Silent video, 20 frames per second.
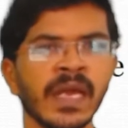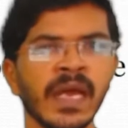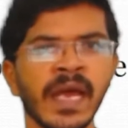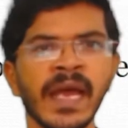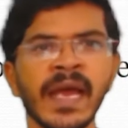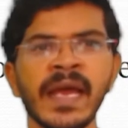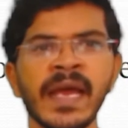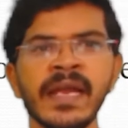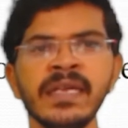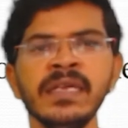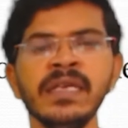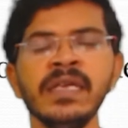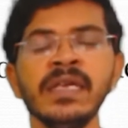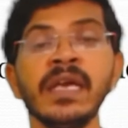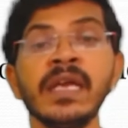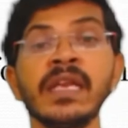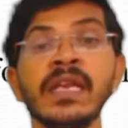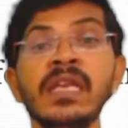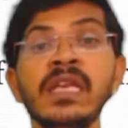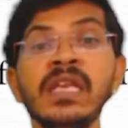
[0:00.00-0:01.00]

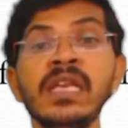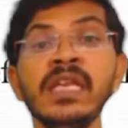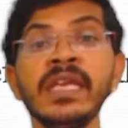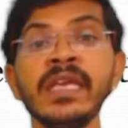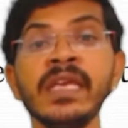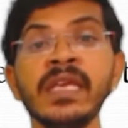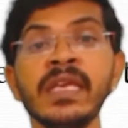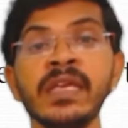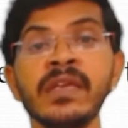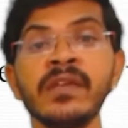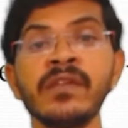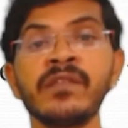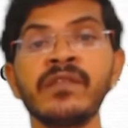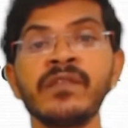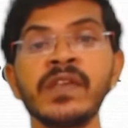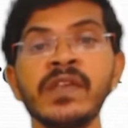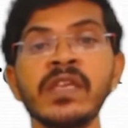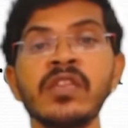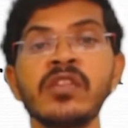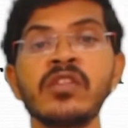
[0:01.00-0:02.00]
and
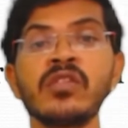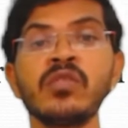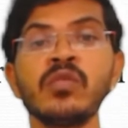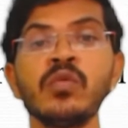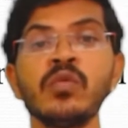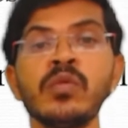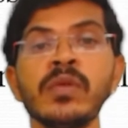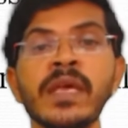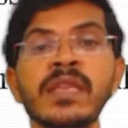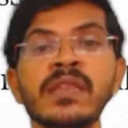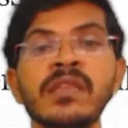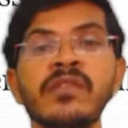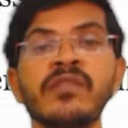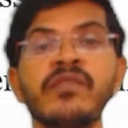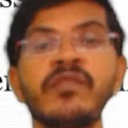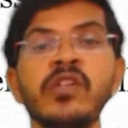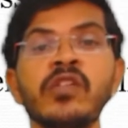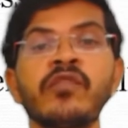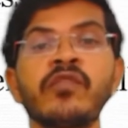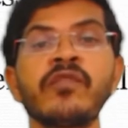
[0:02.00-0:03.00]
leaf is known as the
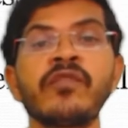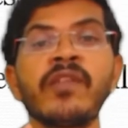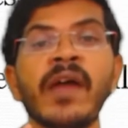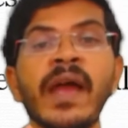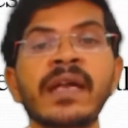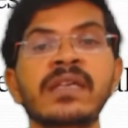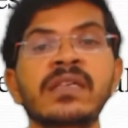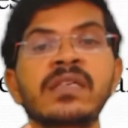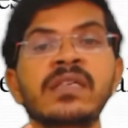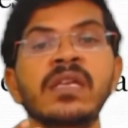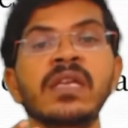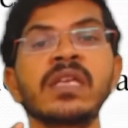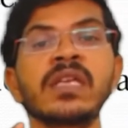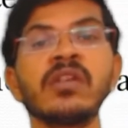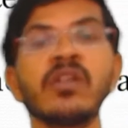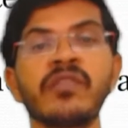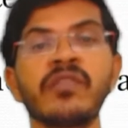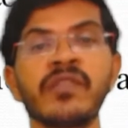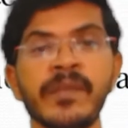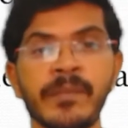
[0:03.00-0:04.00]
food factory
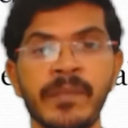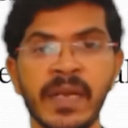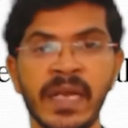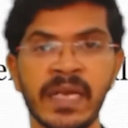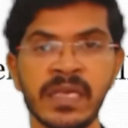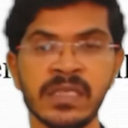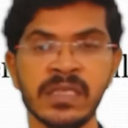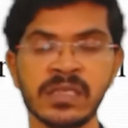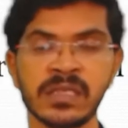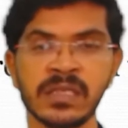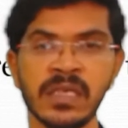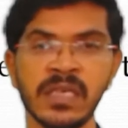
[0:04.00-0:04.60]
of the plant.